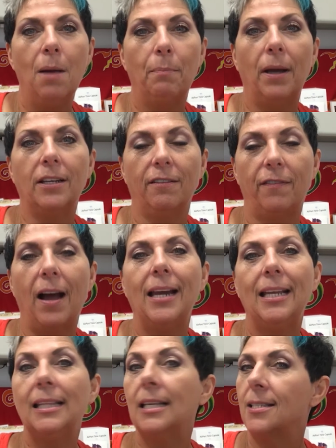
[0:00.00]
But
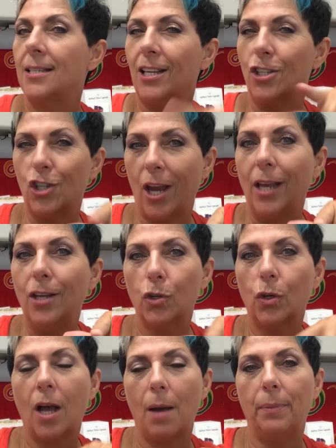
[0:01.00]
defining this can change
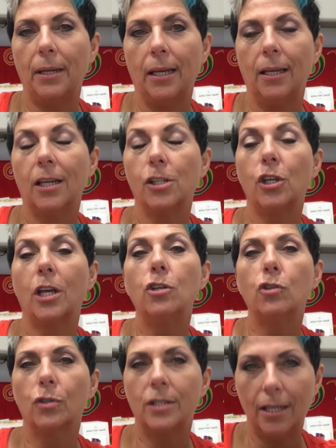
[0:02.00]
your company, can
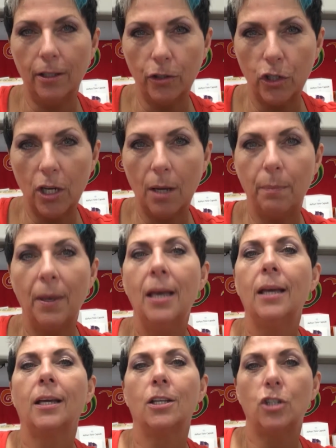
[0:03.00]
change your dealership,
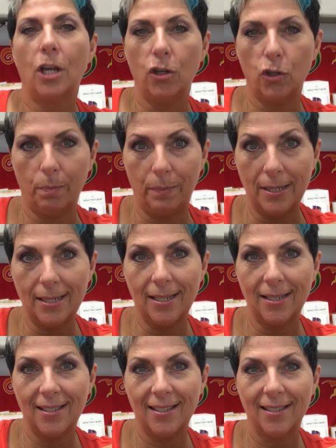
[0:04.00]
can change your
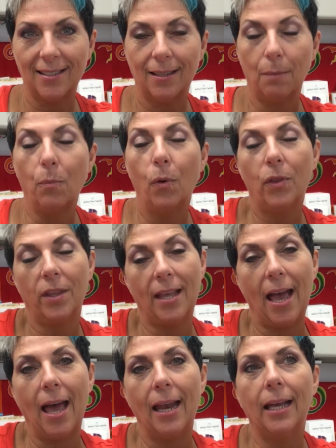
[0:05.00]
business. More than
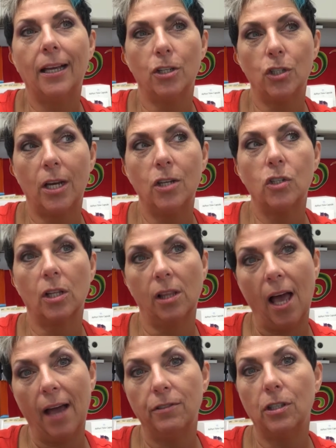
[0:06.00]
that, it can change the
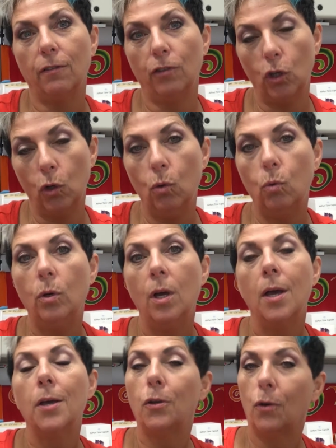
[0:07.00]
lives of you,
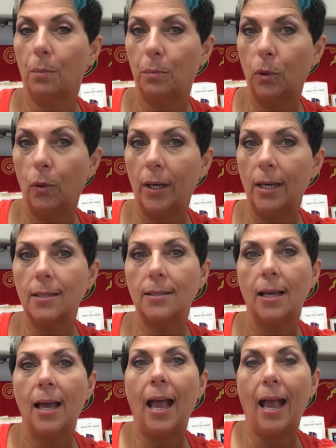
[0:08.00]
your
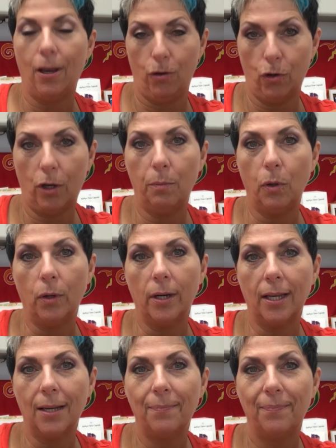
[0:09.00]
employees, and your
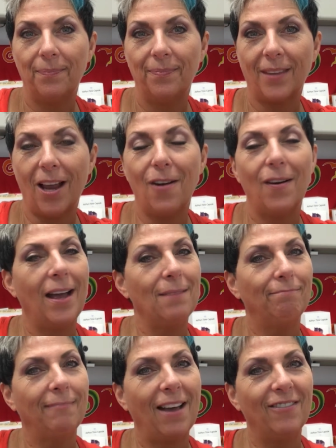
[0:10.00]
community. All
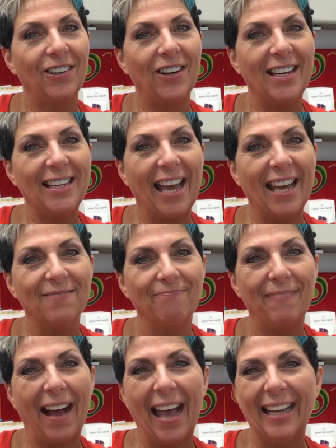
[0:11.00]
right, have a great day.
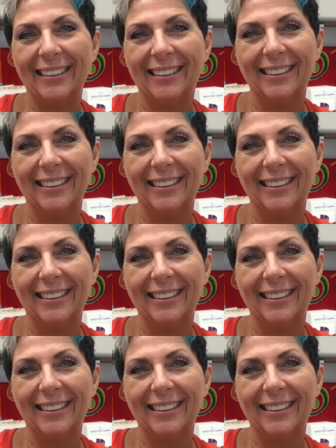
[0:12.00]
Bye.